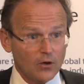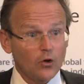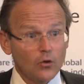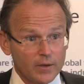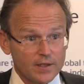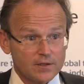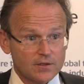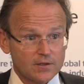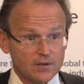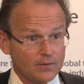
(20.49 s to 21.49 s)

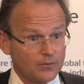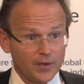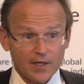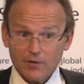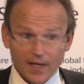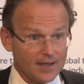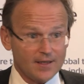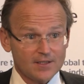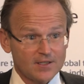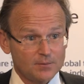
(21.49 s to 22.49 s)
always, without any
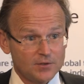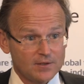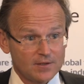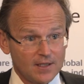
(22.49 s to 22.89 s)
exception,